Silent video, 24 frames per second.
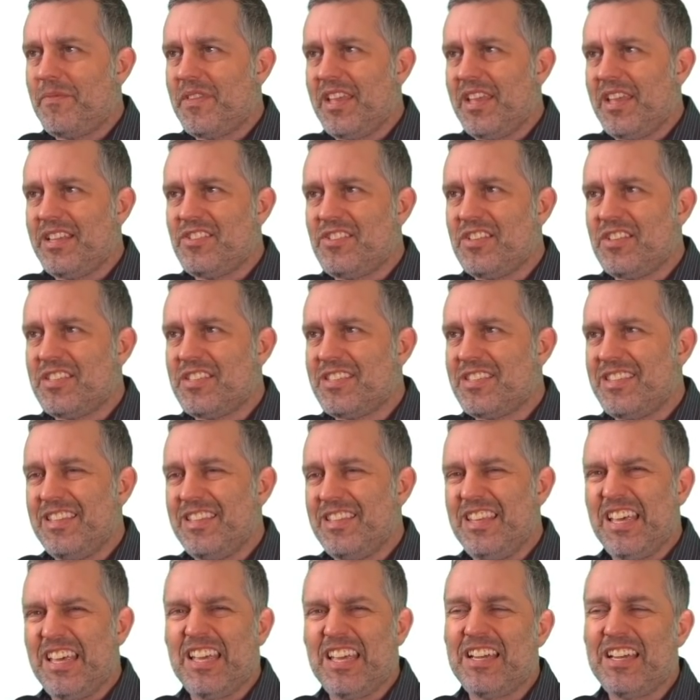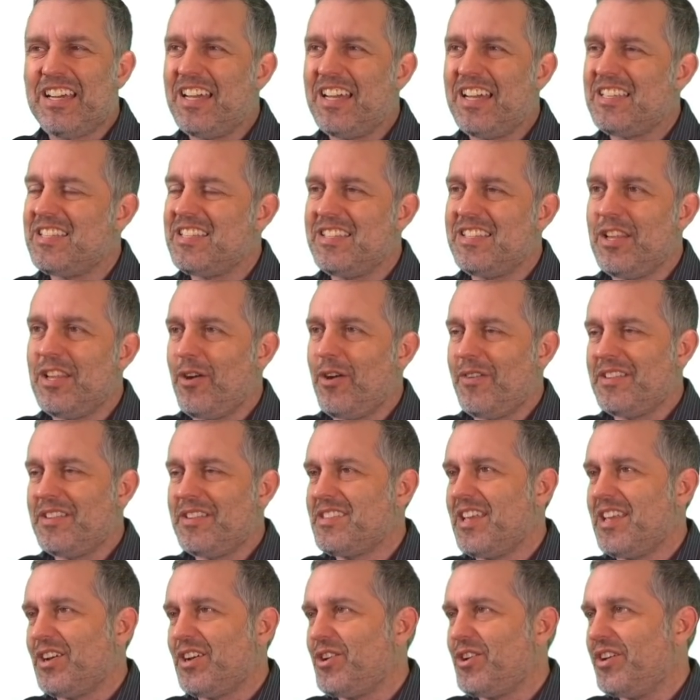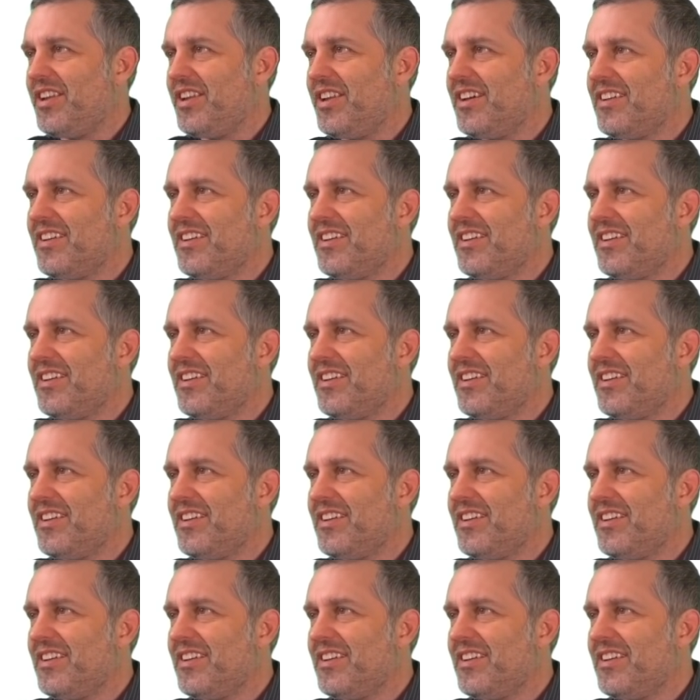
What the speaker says: it just, no, it's not good.